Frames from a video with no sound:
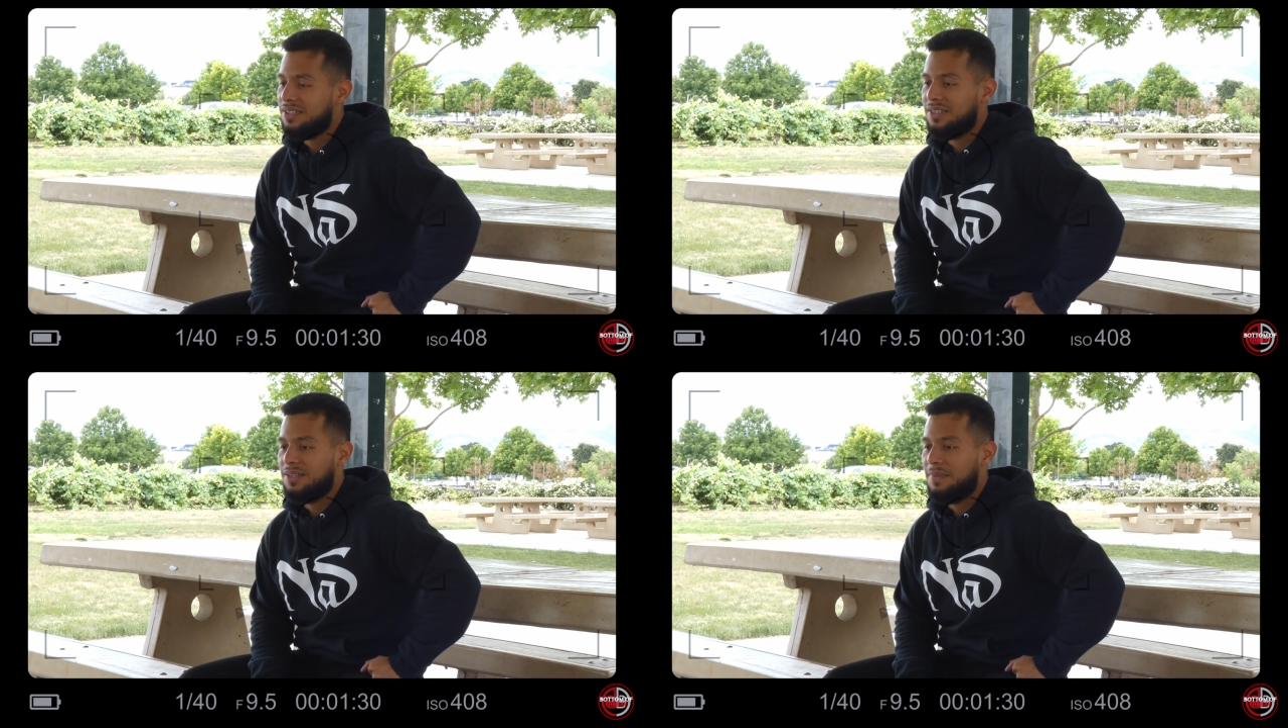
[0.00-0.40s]

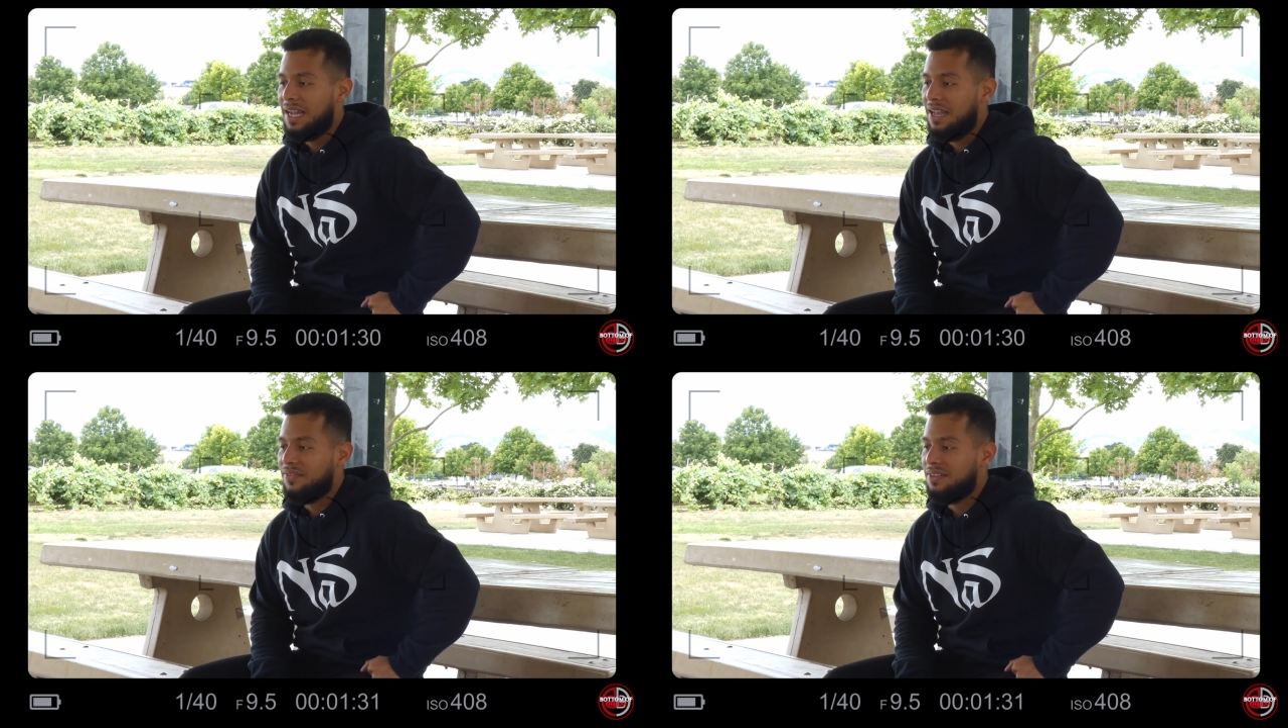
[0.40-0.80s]

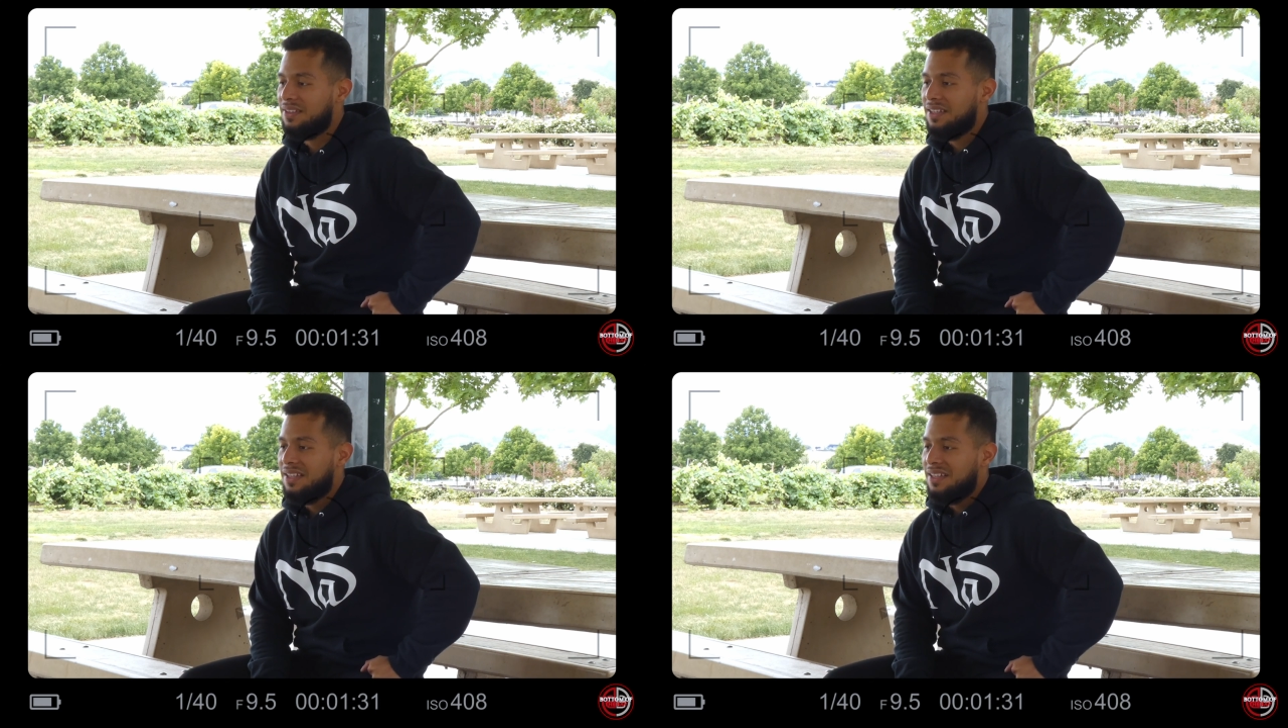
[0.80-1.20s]

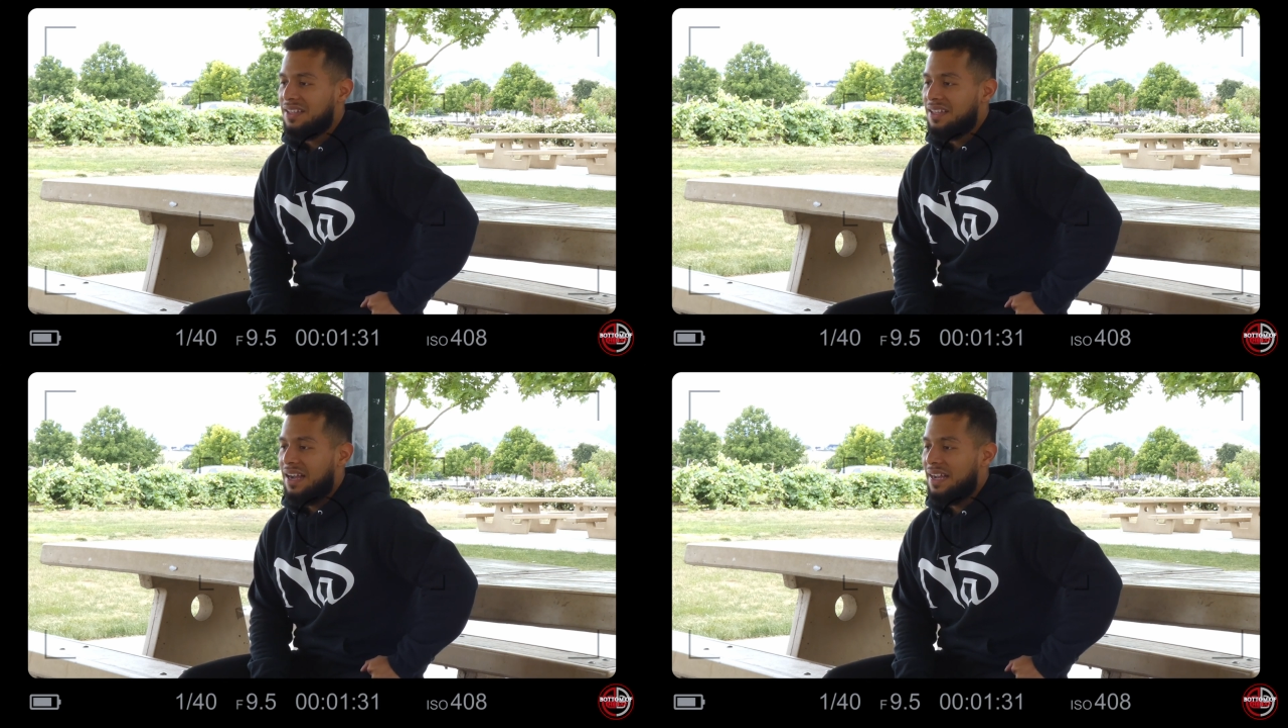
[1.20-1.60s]

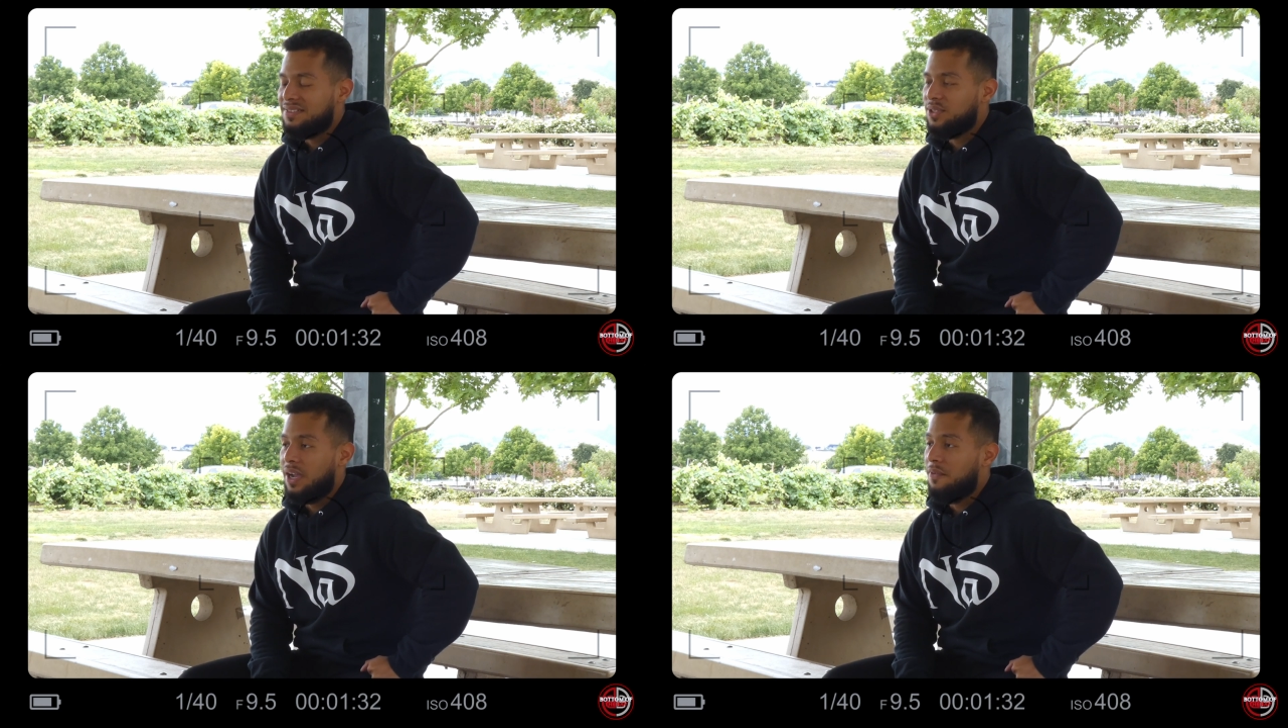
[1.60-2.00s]
I
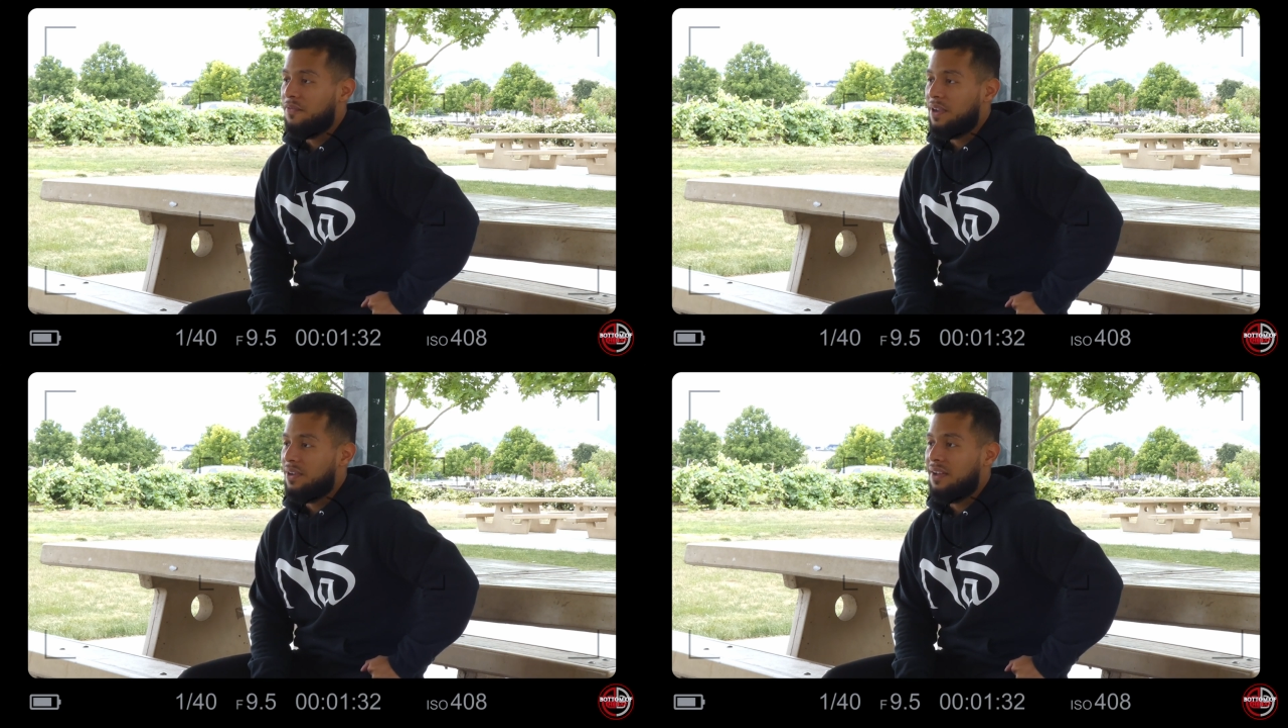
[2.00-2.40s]
still haven't
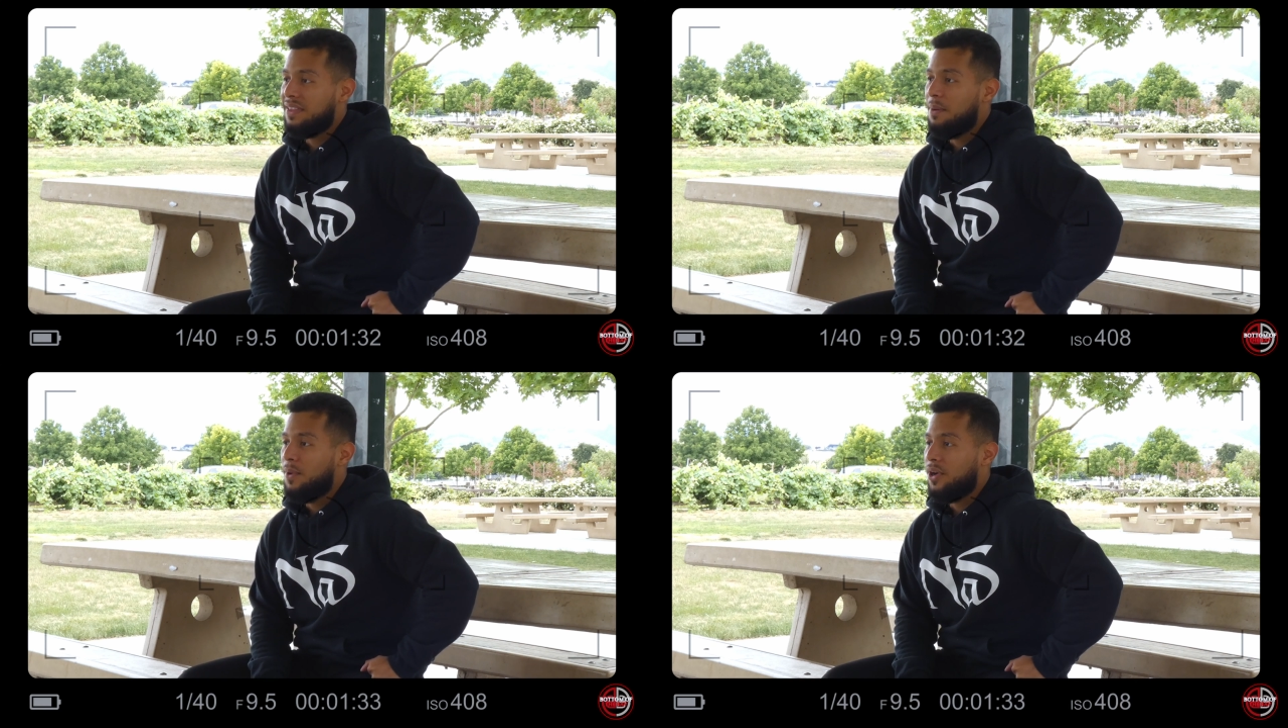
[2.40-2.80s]
figured out
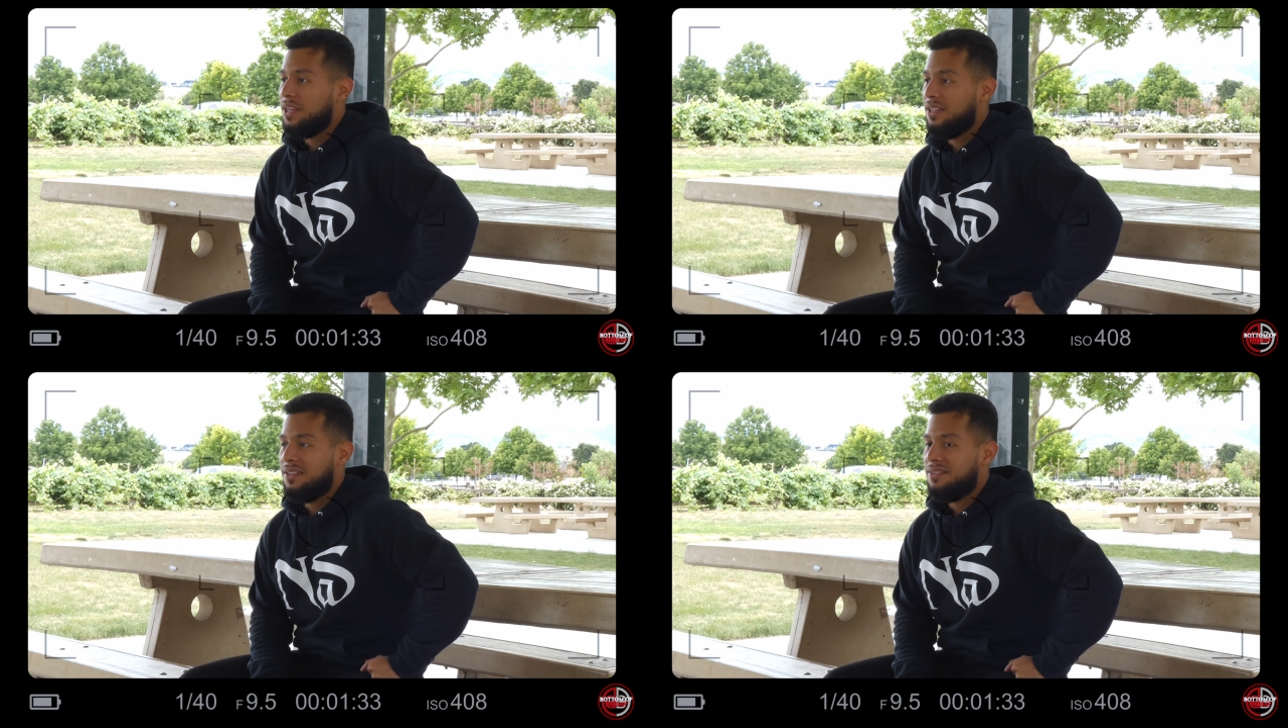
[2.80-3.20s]
that
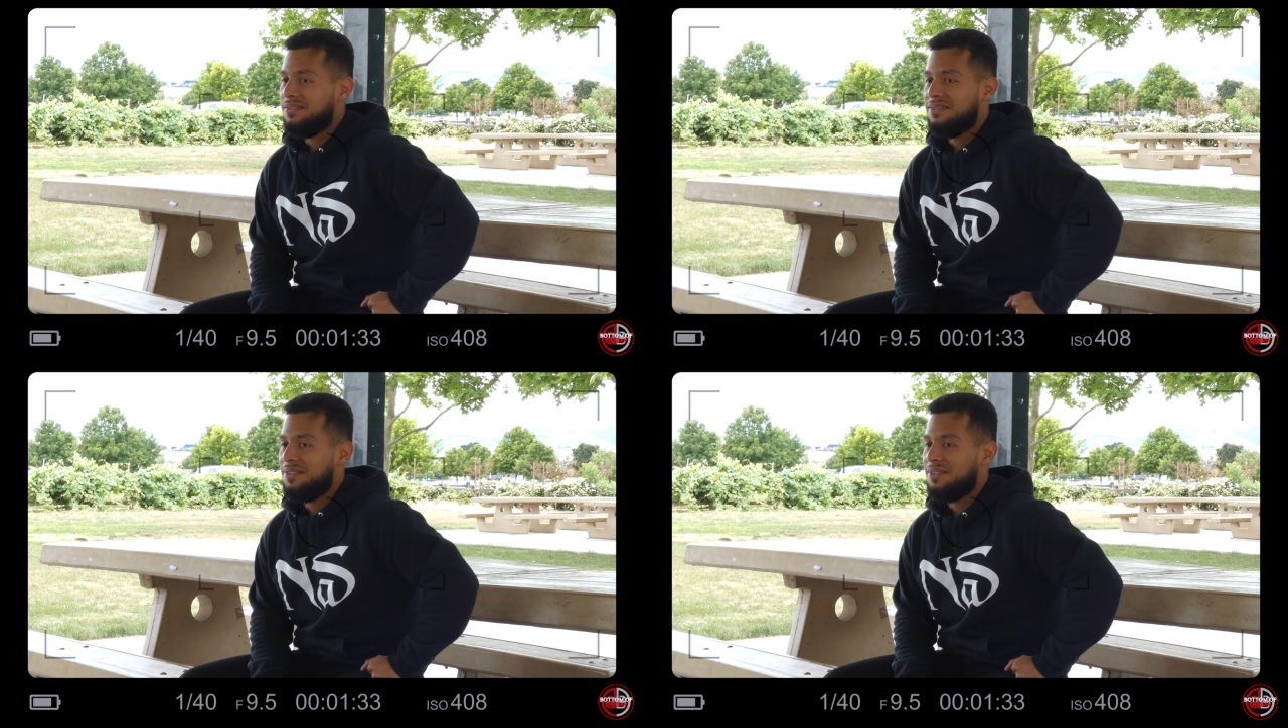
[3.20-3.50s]
marketing,